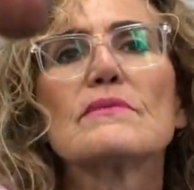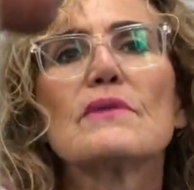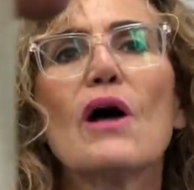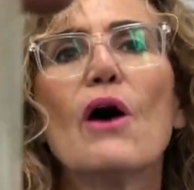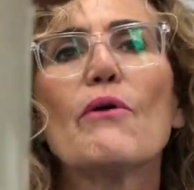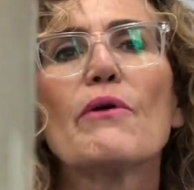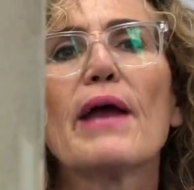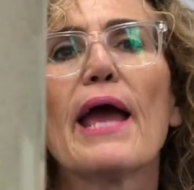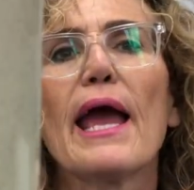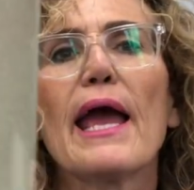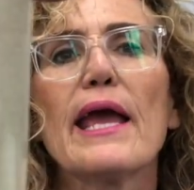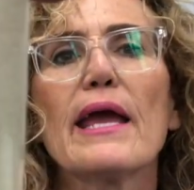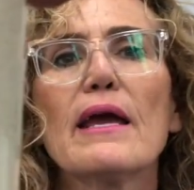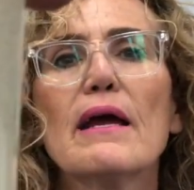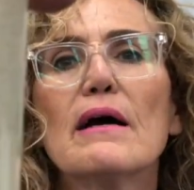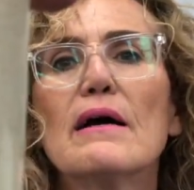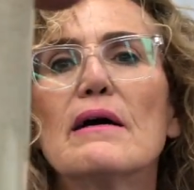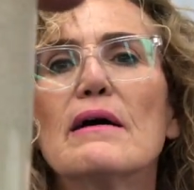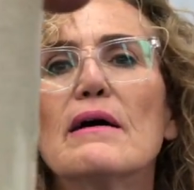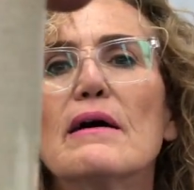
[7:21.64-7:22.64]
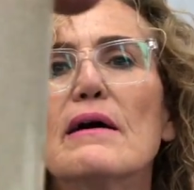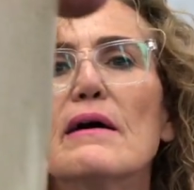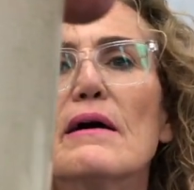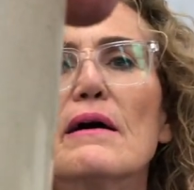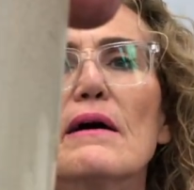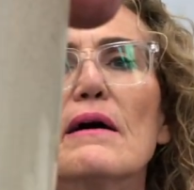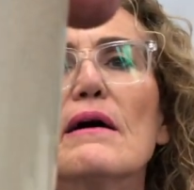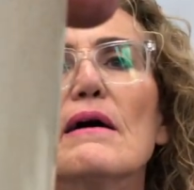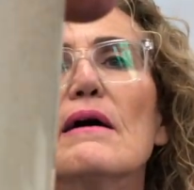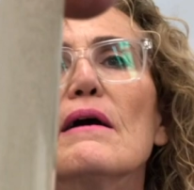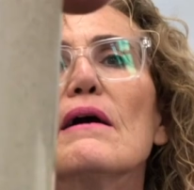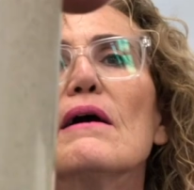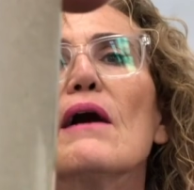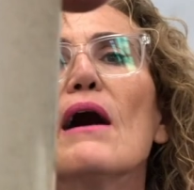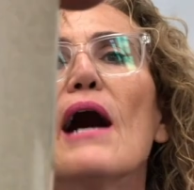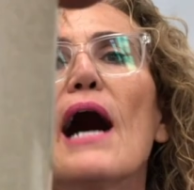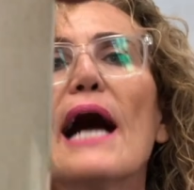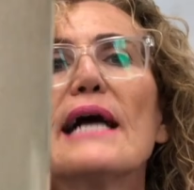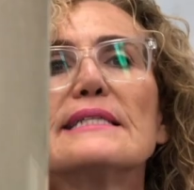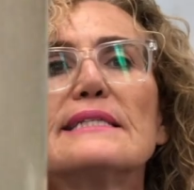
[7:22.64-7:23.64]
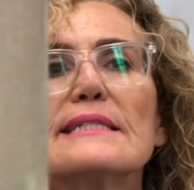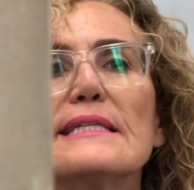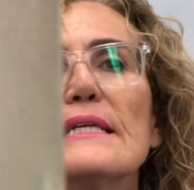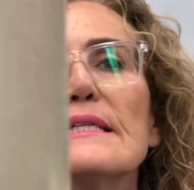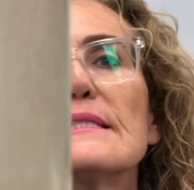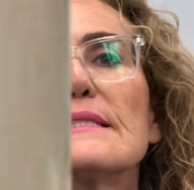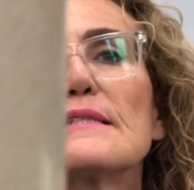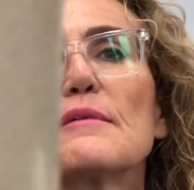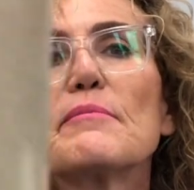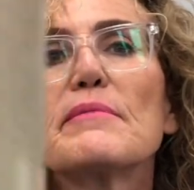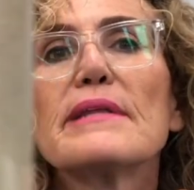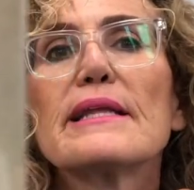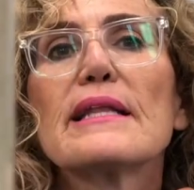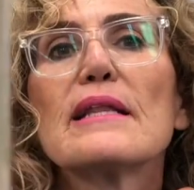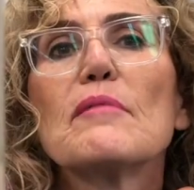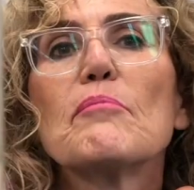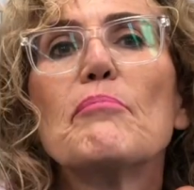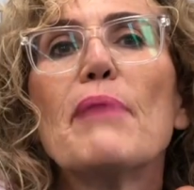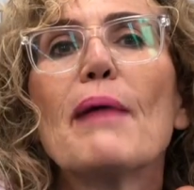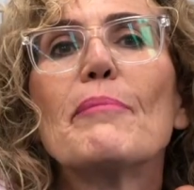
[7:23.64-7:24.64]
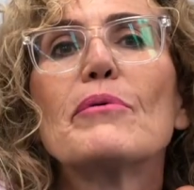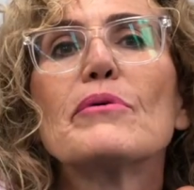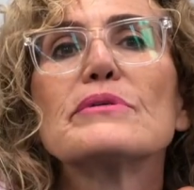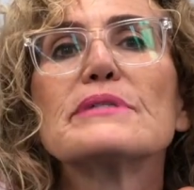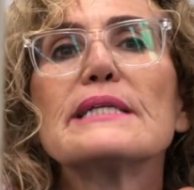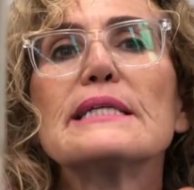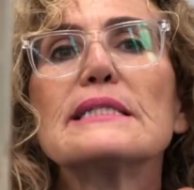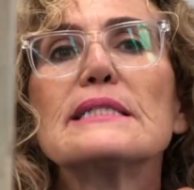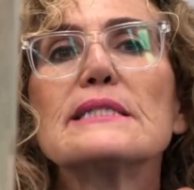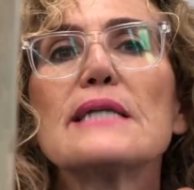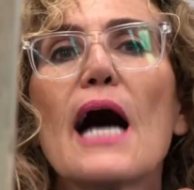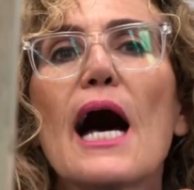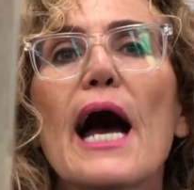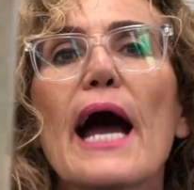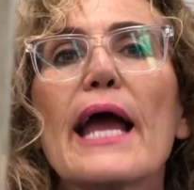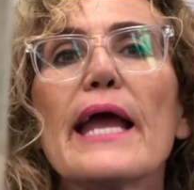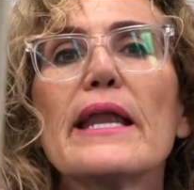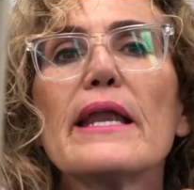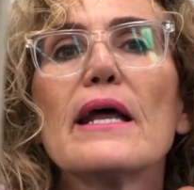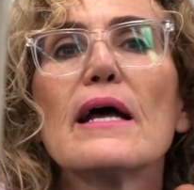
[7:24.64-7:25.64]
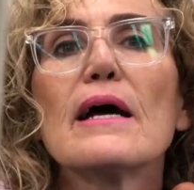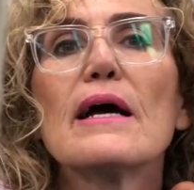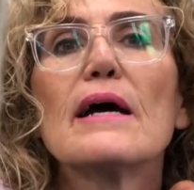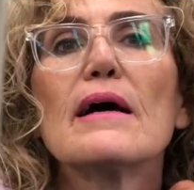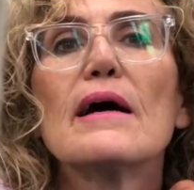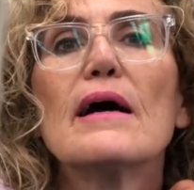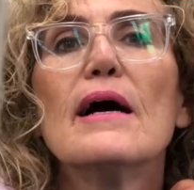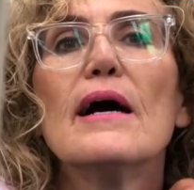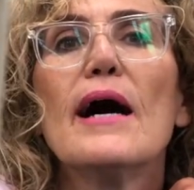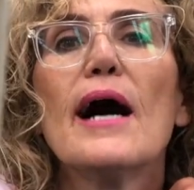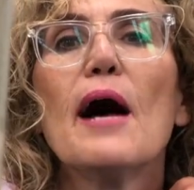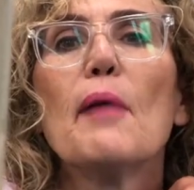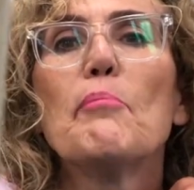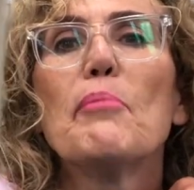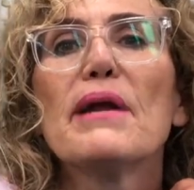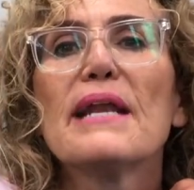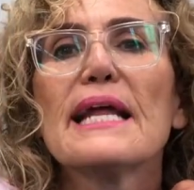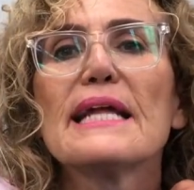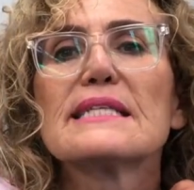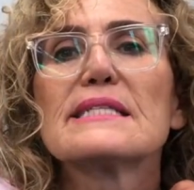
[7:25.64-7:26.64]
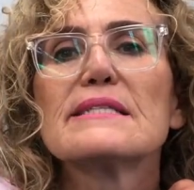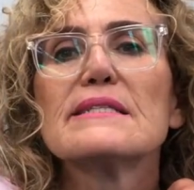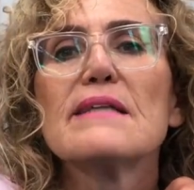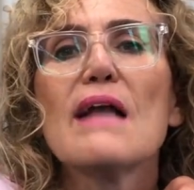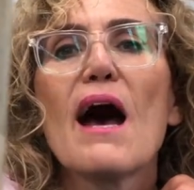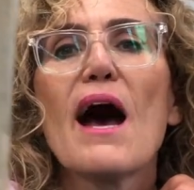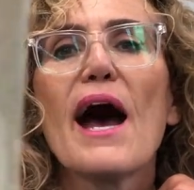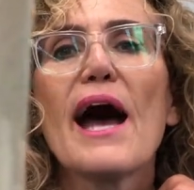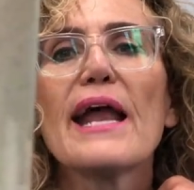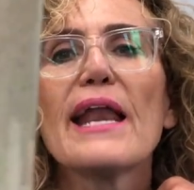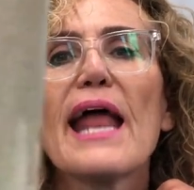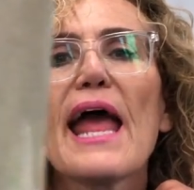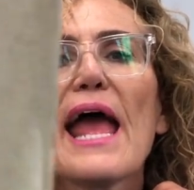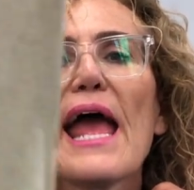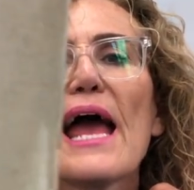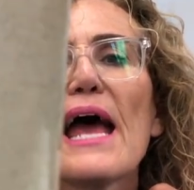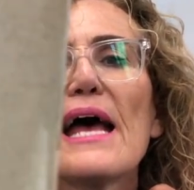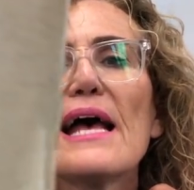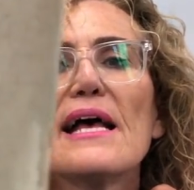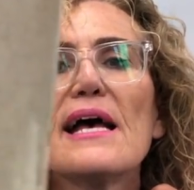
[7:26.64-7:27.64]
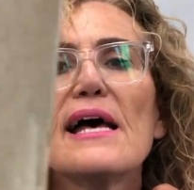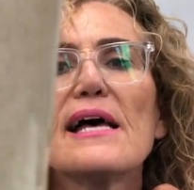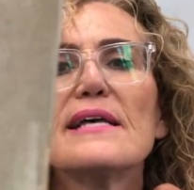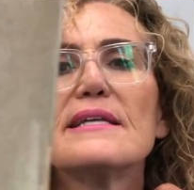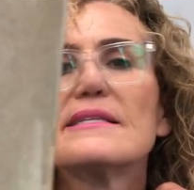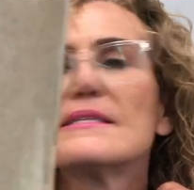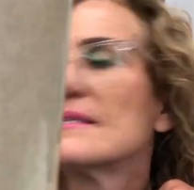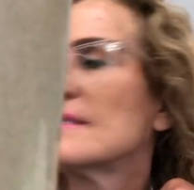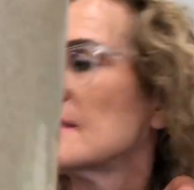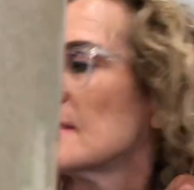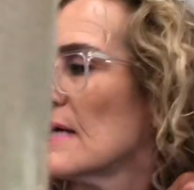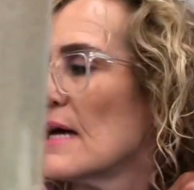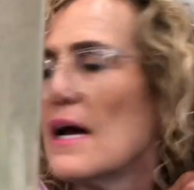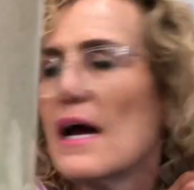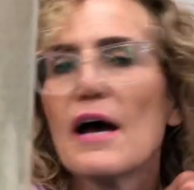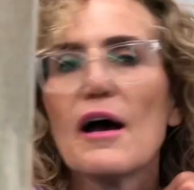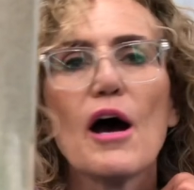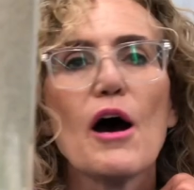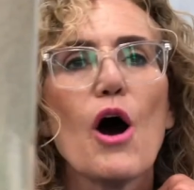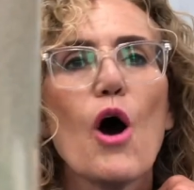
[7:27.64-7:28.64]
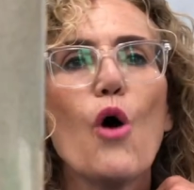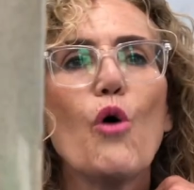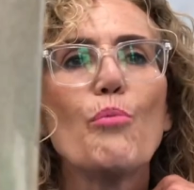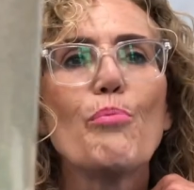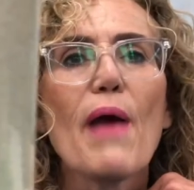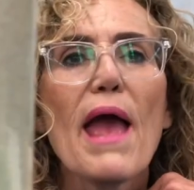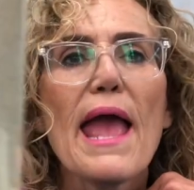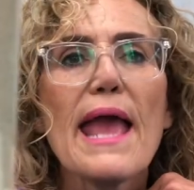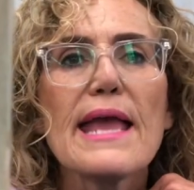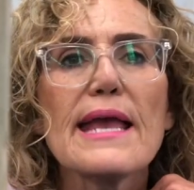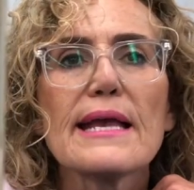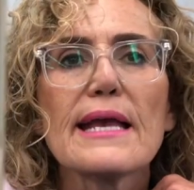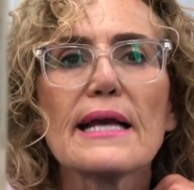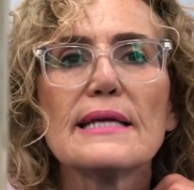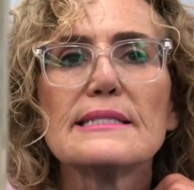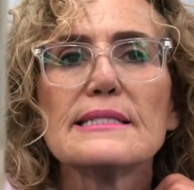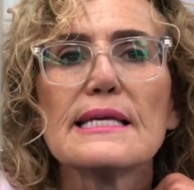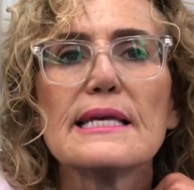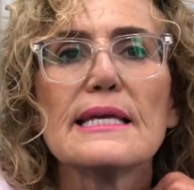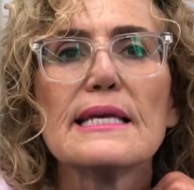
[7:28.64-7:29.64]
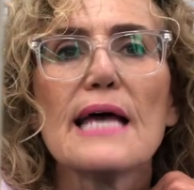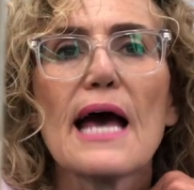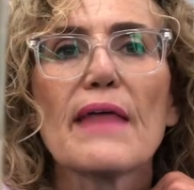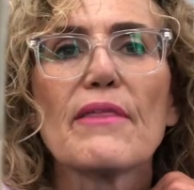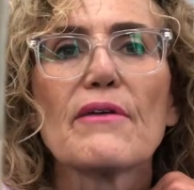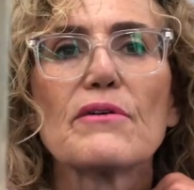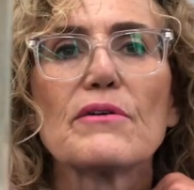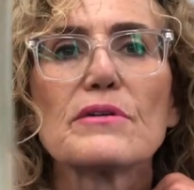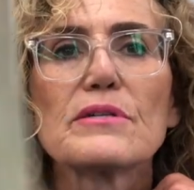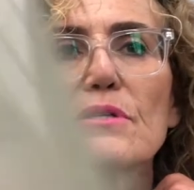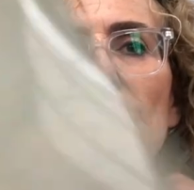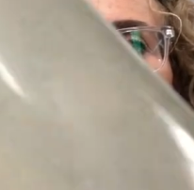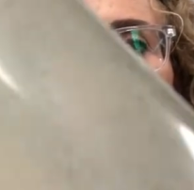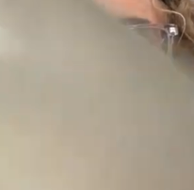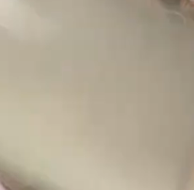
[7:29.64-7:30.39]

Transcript: Okay, I see some little bubbles inside, but it's not as opaque as the others.